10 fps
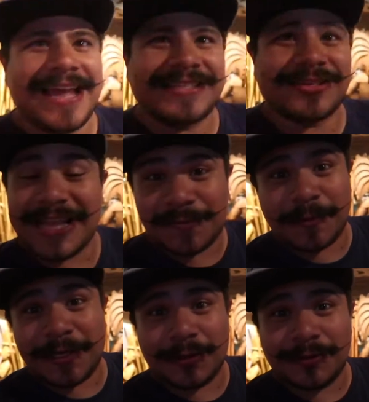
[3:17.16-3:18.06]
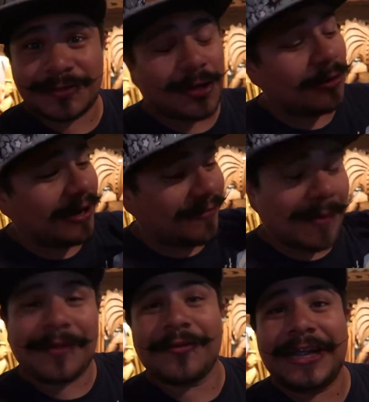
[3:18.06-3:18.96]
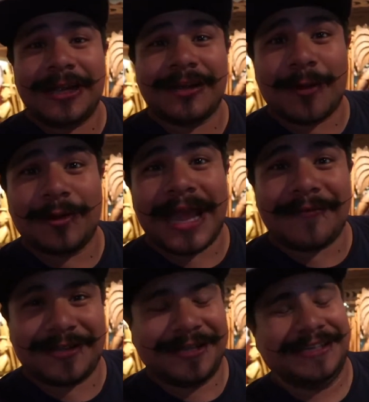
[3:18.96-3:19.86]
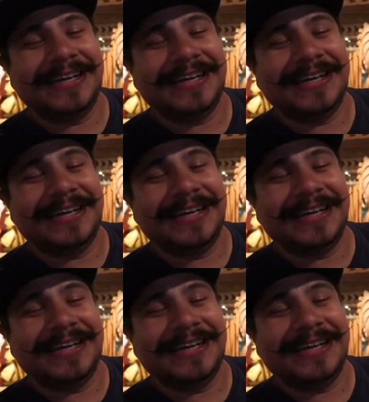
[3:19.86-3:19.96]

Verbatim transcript: And so that's pretty cool. So if I'm ever here and I want to have a,